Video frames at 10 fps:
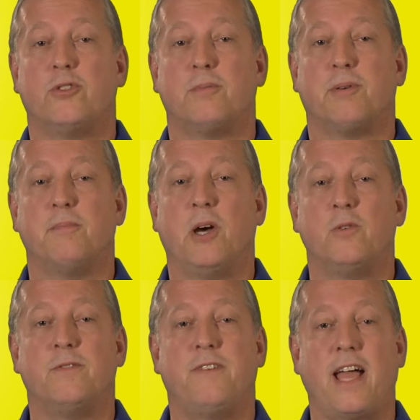to
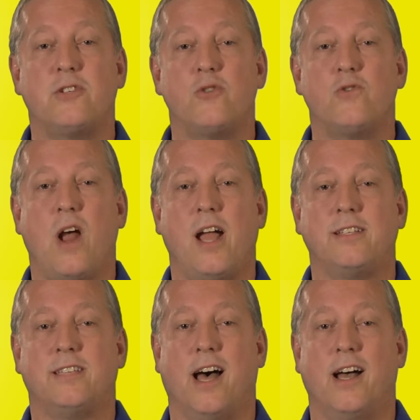promote faster
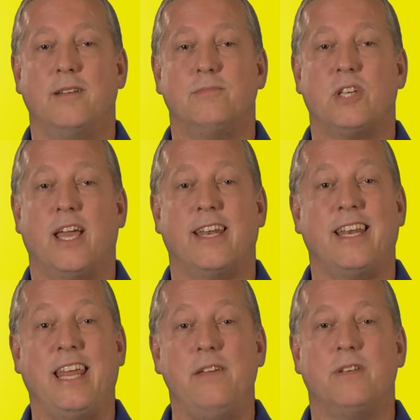drying times and
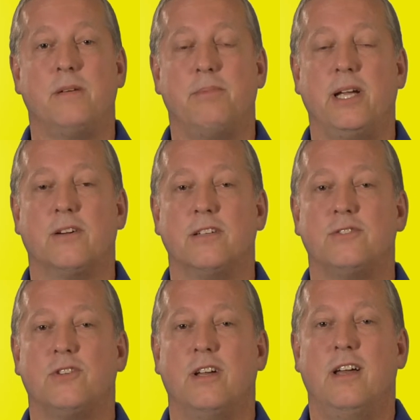an even appearance.